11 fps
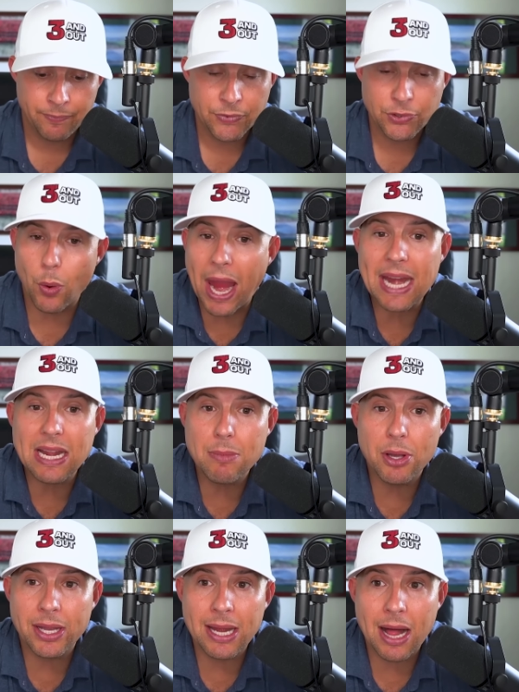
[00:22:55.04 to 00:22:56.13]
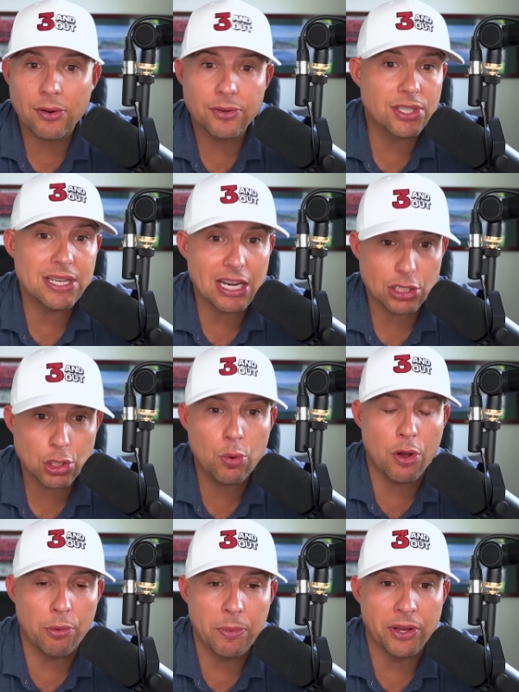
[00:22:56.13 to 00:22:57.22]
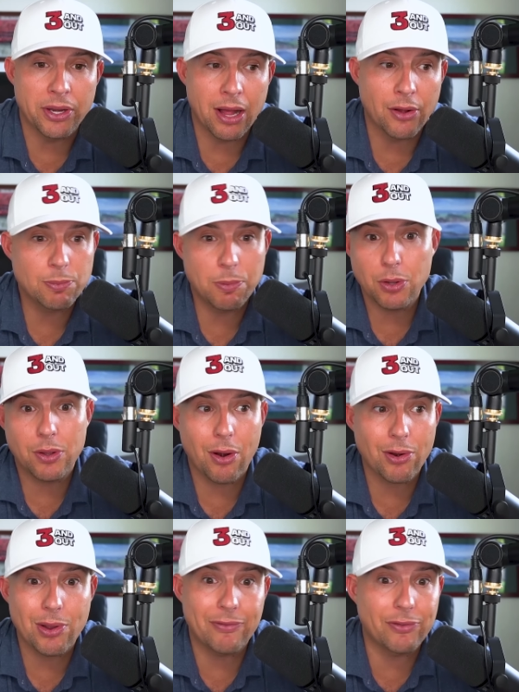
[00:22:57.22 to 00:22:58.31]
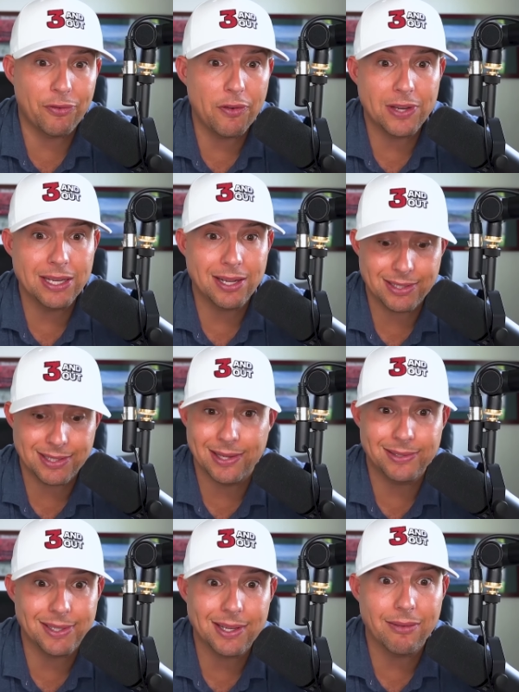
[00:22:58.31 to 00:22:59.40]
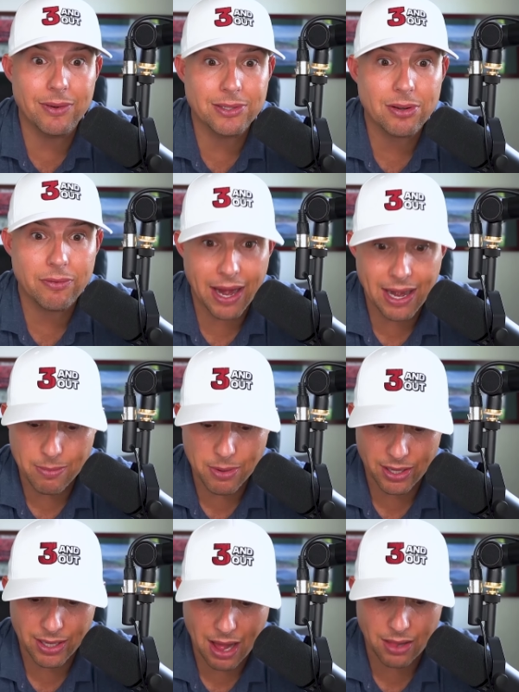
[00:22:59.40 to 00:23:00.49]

So $80 million is not $200 million, but you could argue after 15 touchdowns, they even deserve $80 million.